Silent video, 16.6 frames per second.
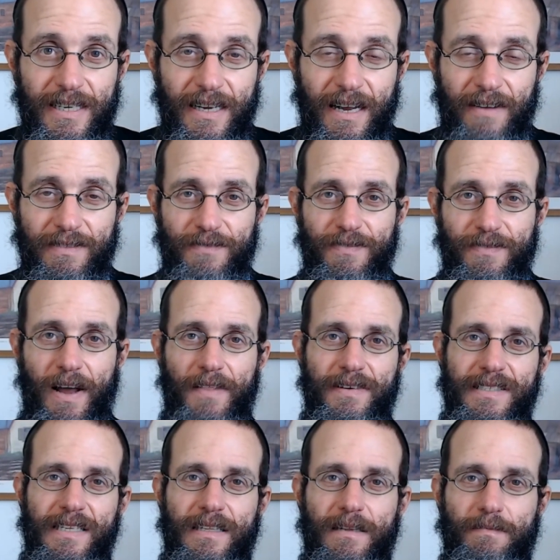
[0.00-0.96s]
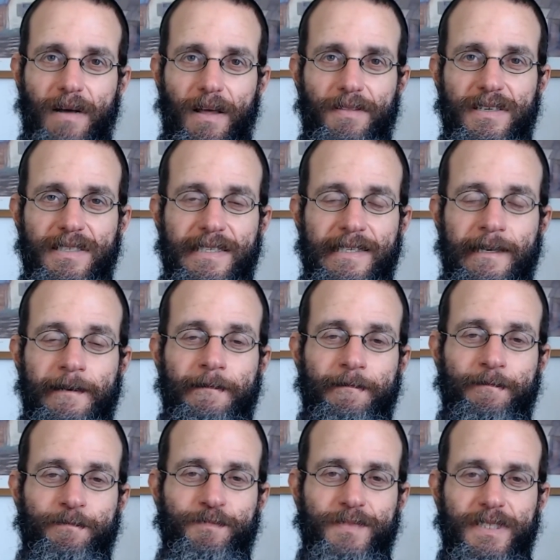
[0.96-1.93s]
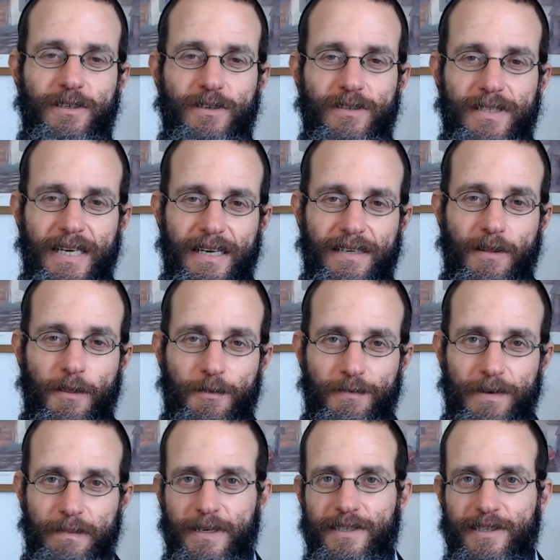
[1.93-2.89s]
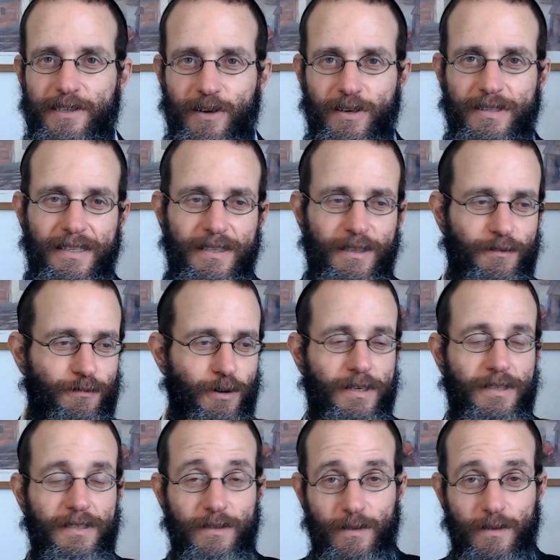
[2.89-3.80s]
of the fathers and the mothers. You take the 3 matzot and the 4.